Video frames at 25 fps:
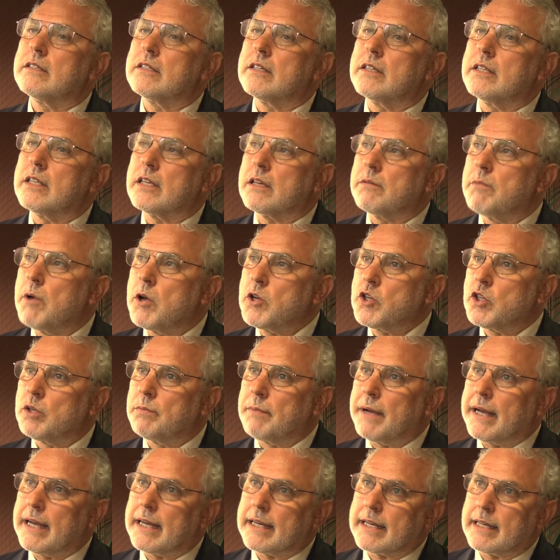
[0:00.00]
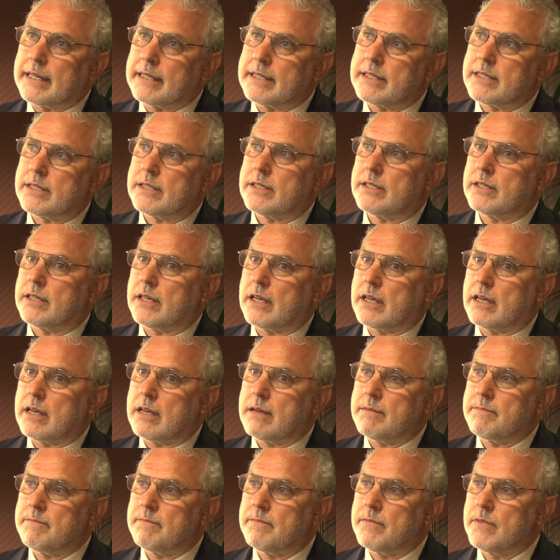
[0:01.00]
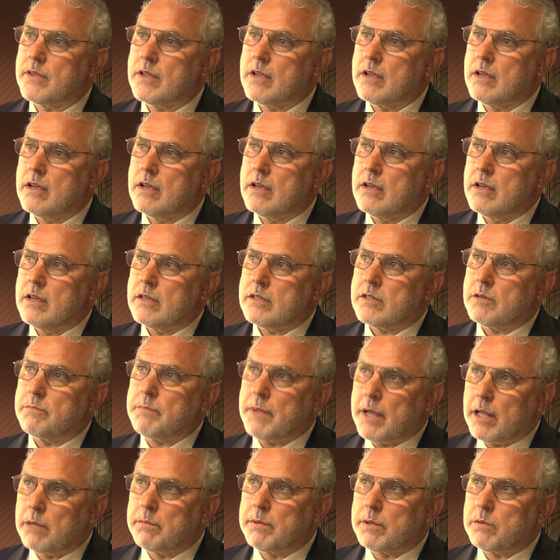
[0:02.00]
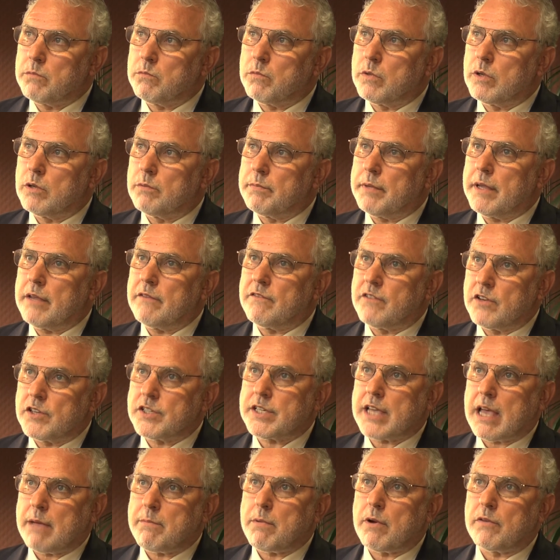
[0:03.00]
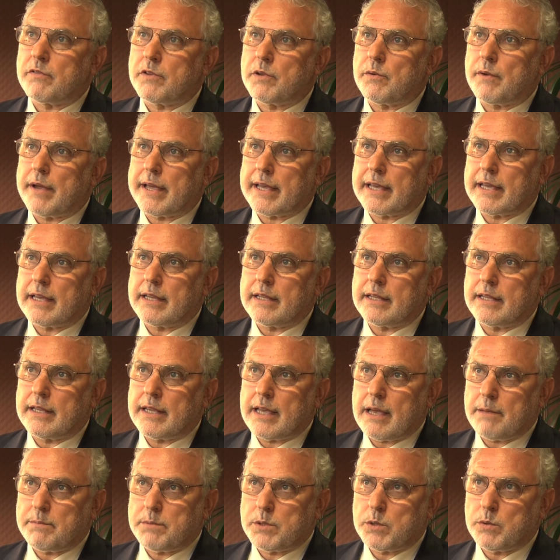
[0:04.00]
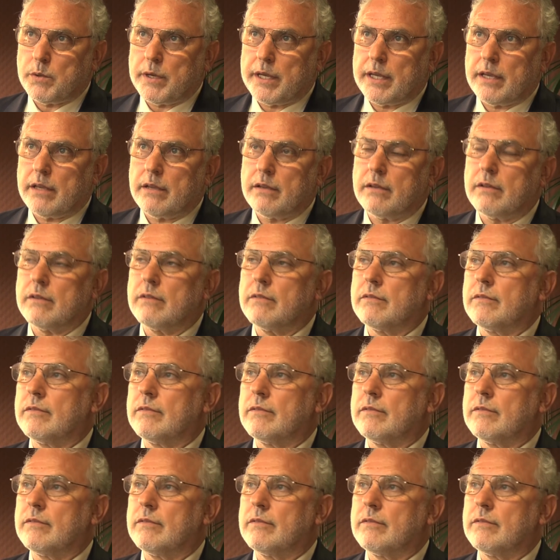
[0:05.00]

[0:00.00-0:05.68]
So in the commercial markets, so Melbourne will be first cab off the rank in the upswing.